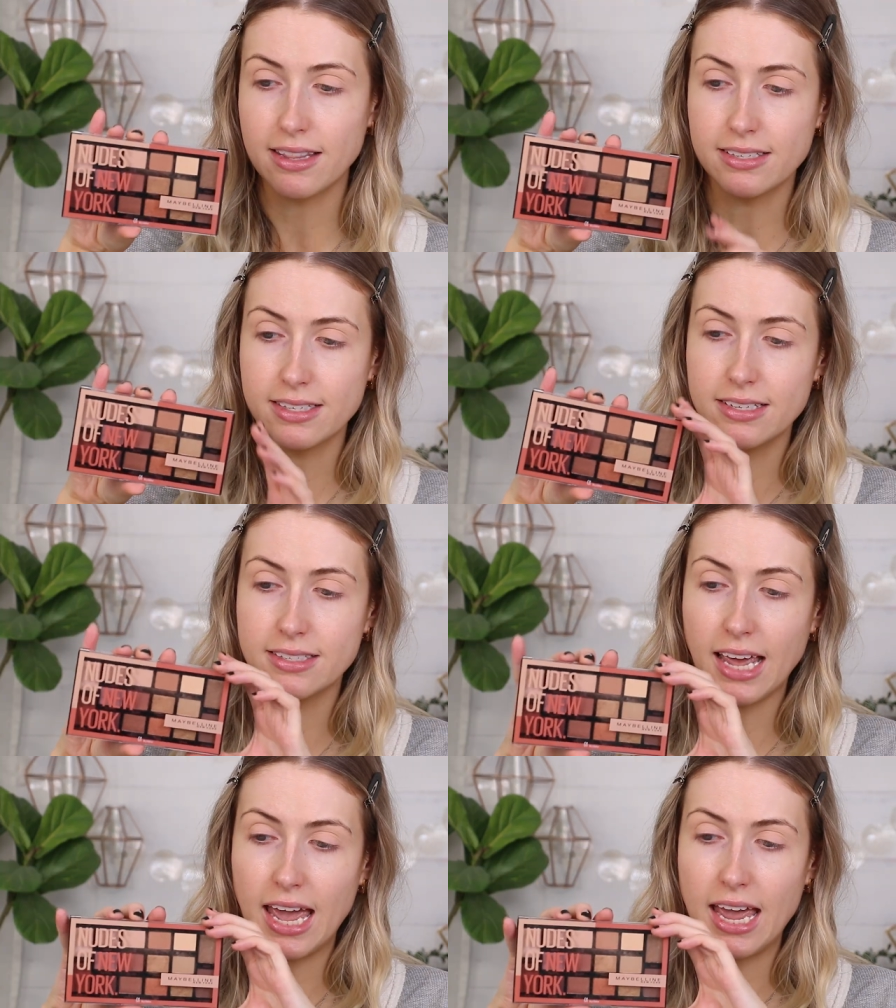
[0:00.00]
This
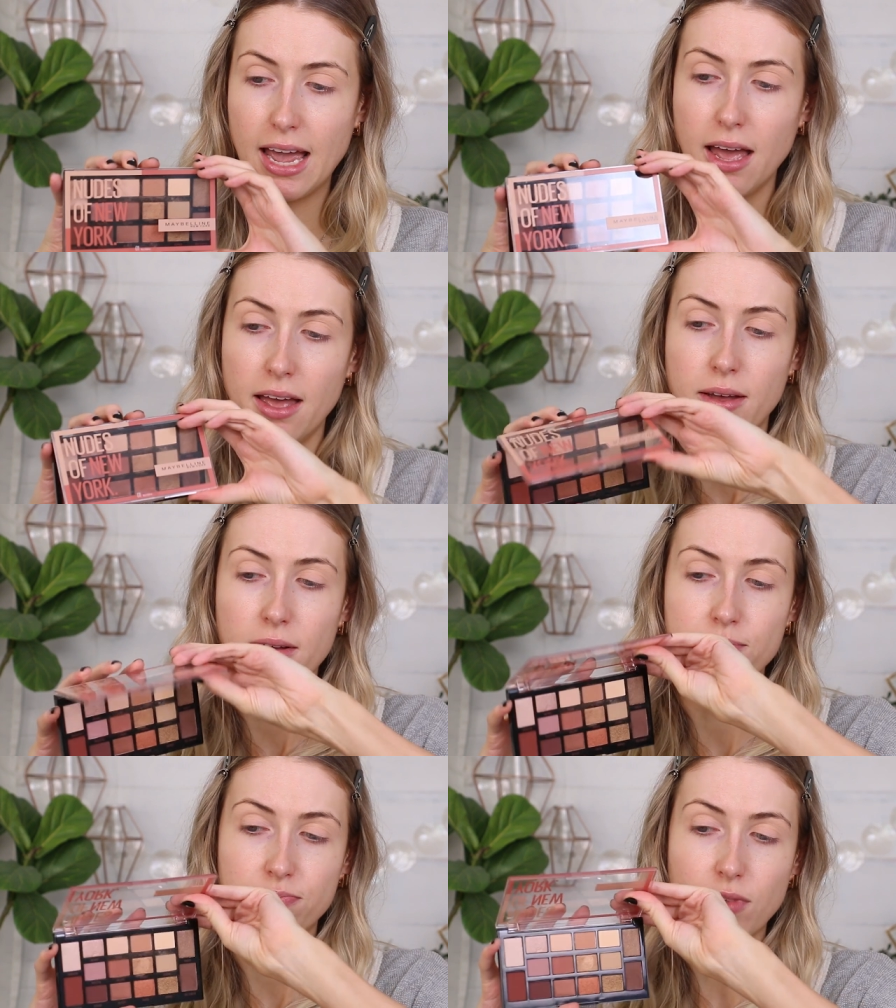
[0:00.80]
is a
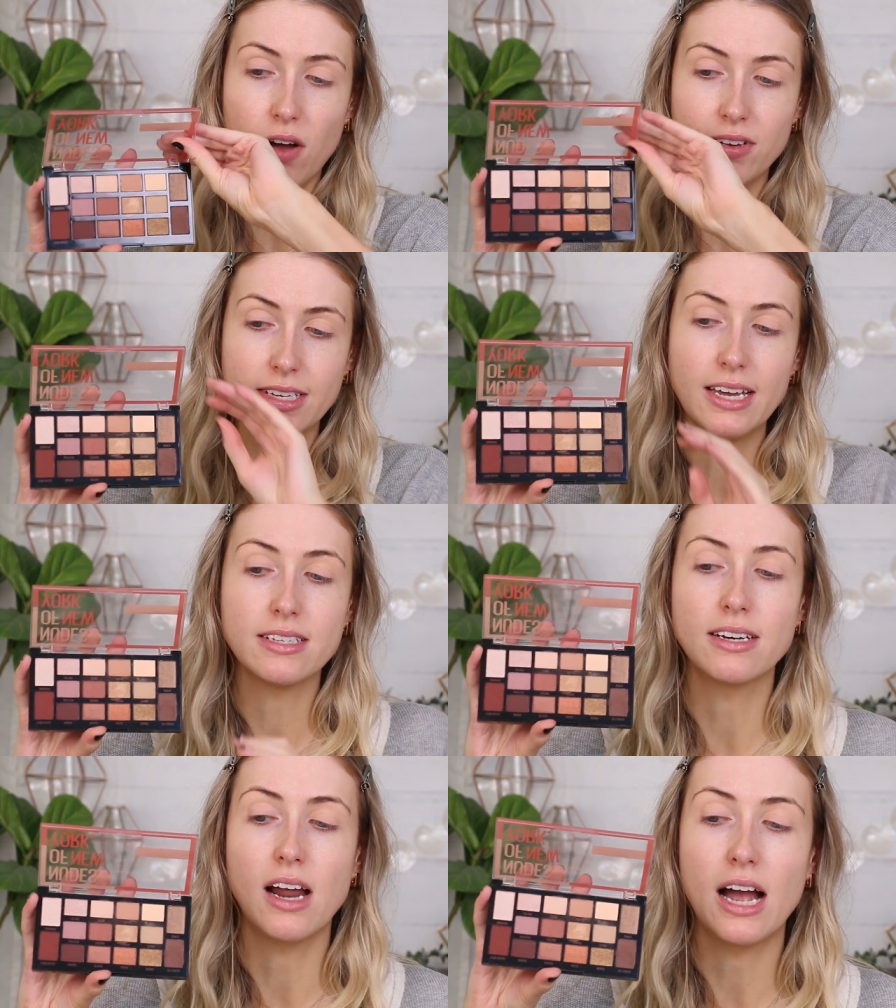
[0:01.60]
obviously,
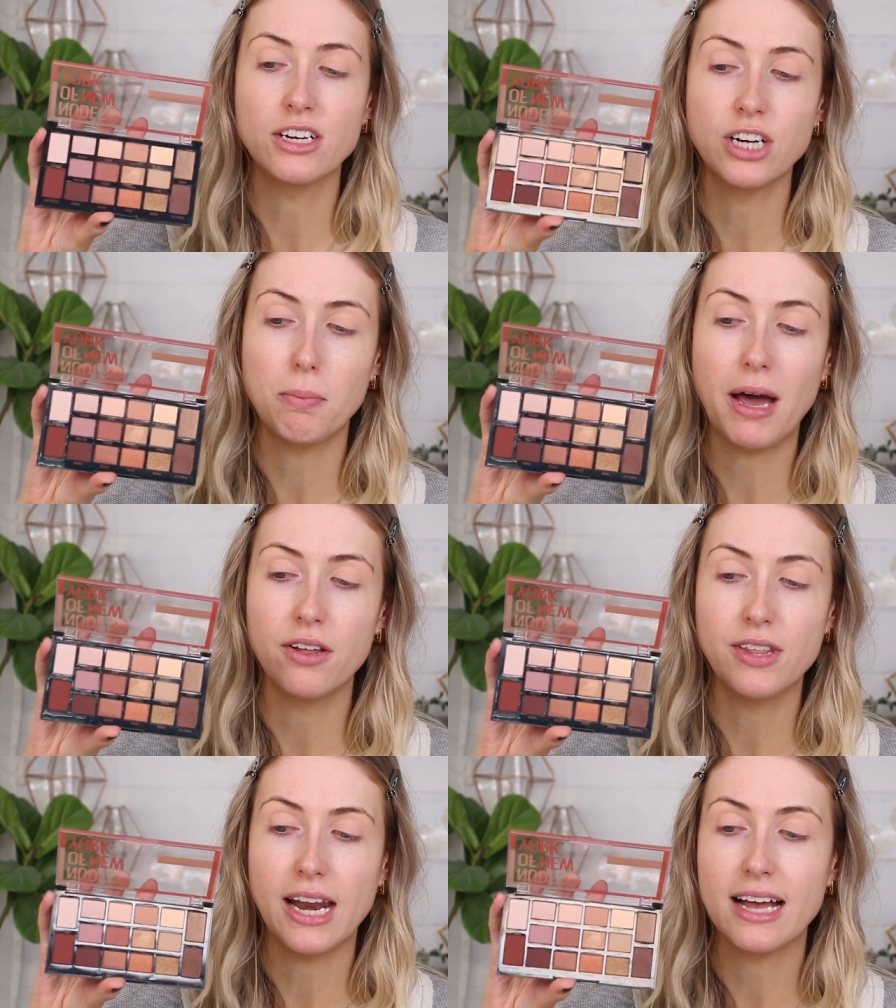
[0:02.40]
it's an eyeshadow
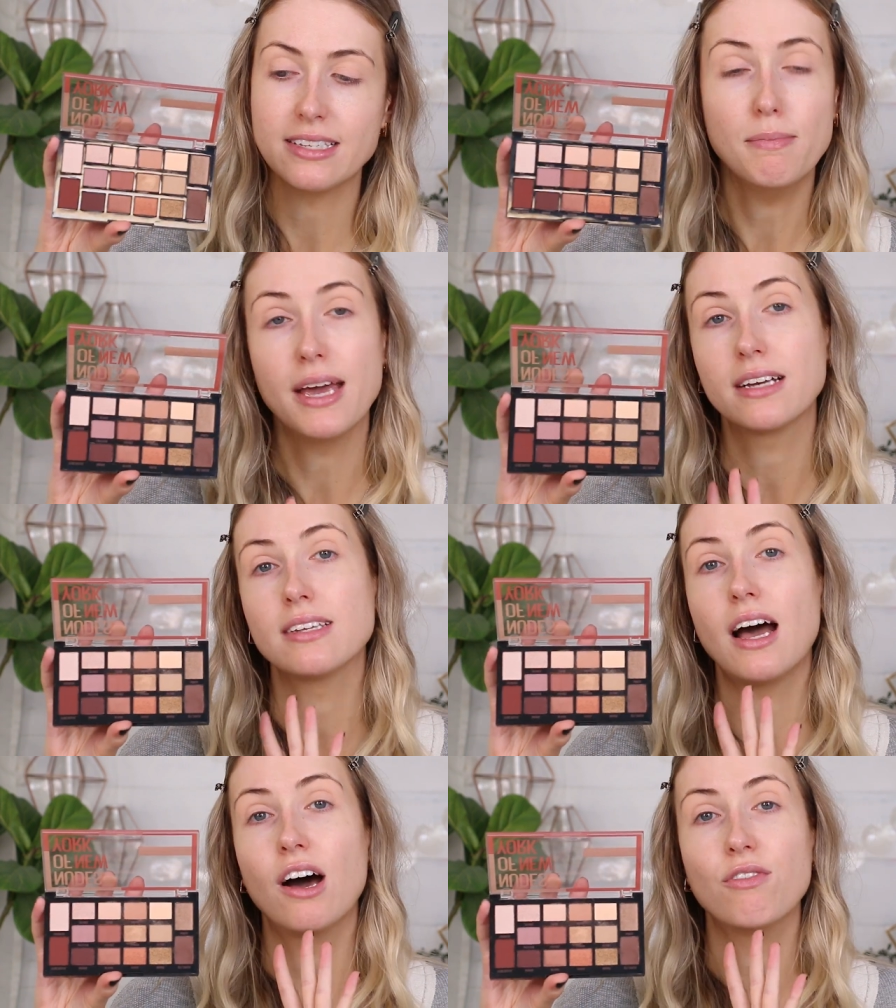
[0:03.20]
palette that has a
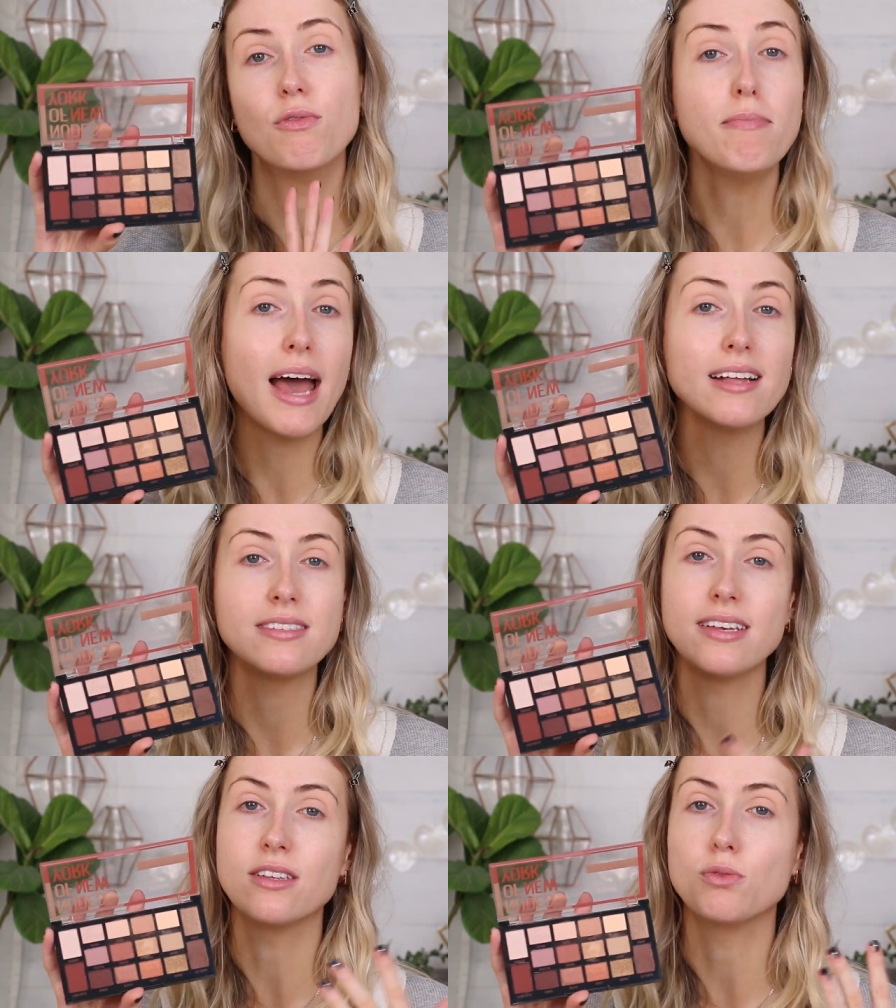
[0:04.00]
mix of
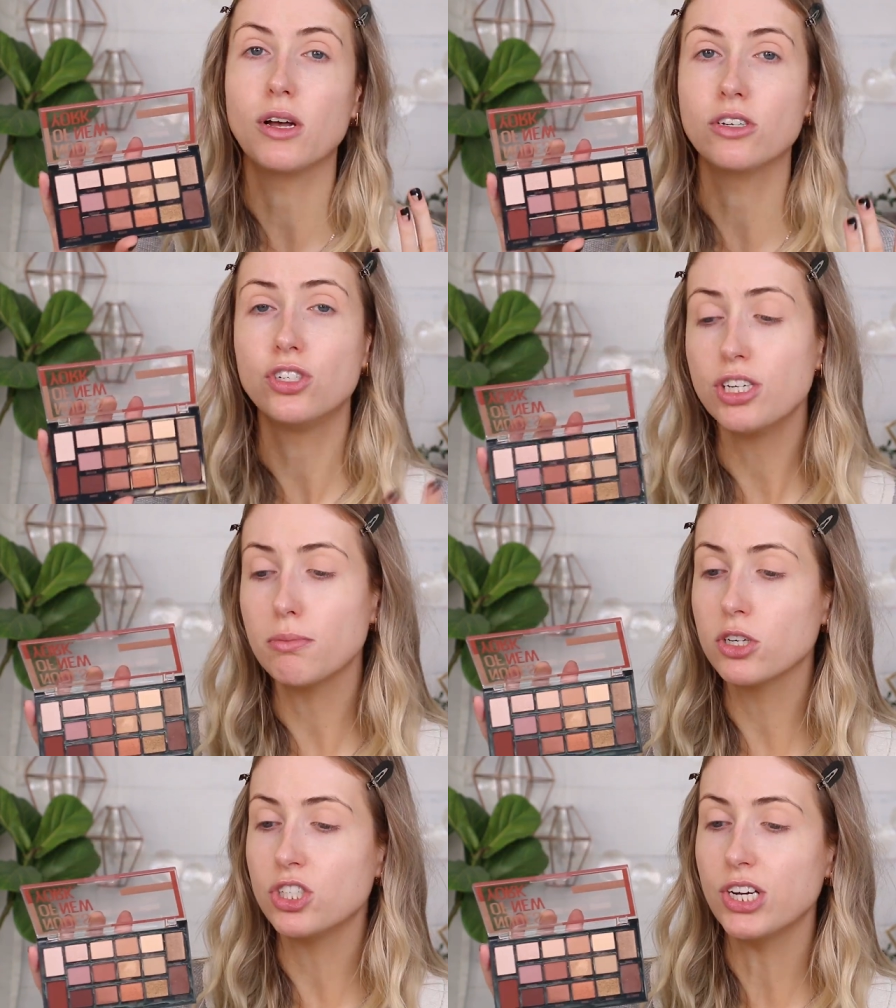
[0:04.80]
mattes as well as
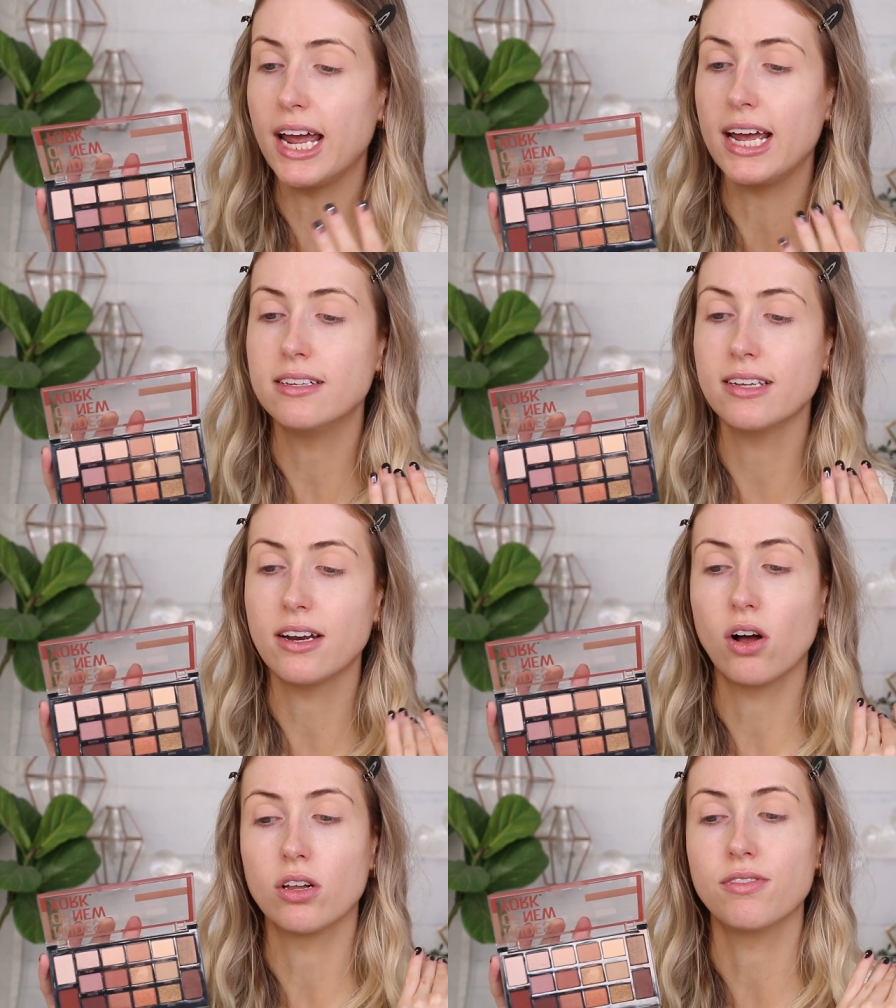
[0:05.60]
shimmer shades
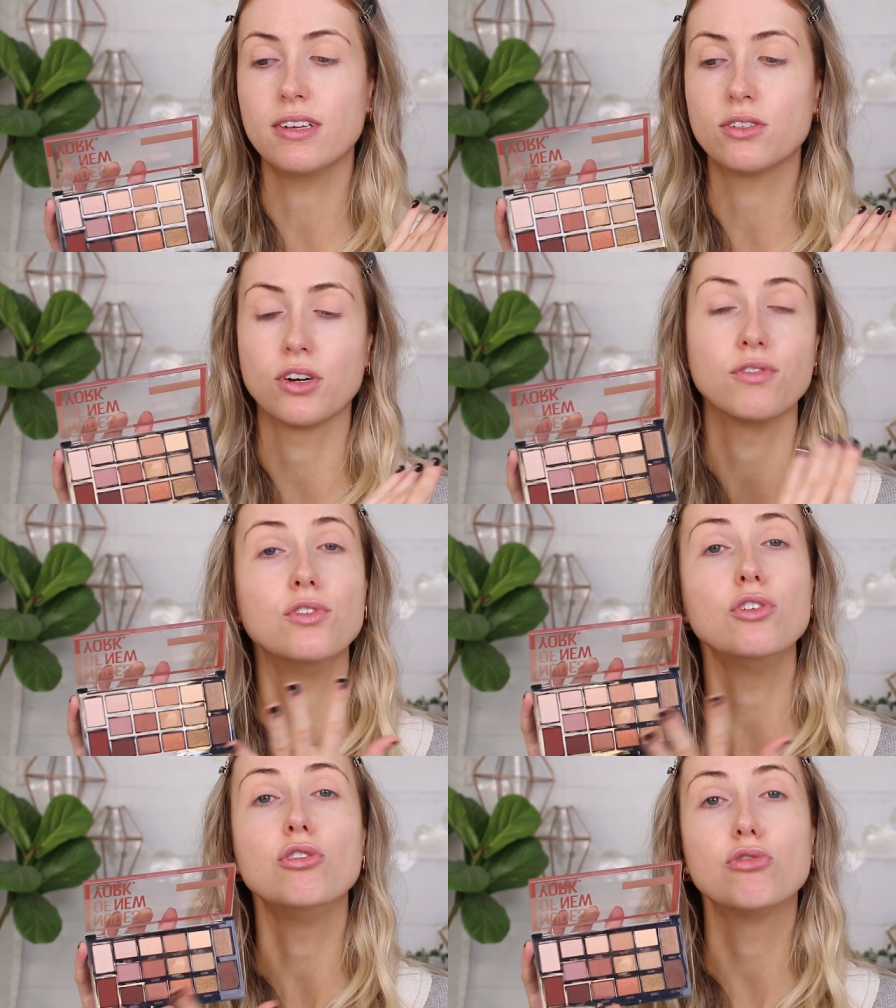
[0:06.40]
and all of these sort of
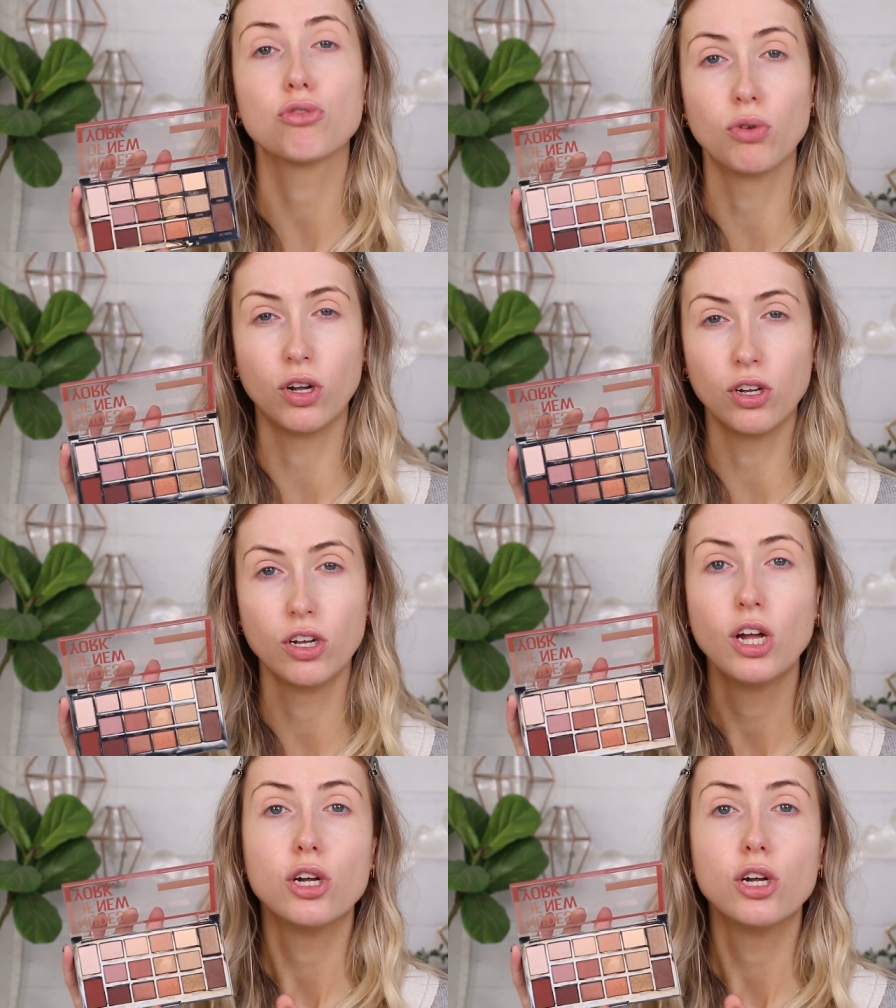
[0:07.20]
neutral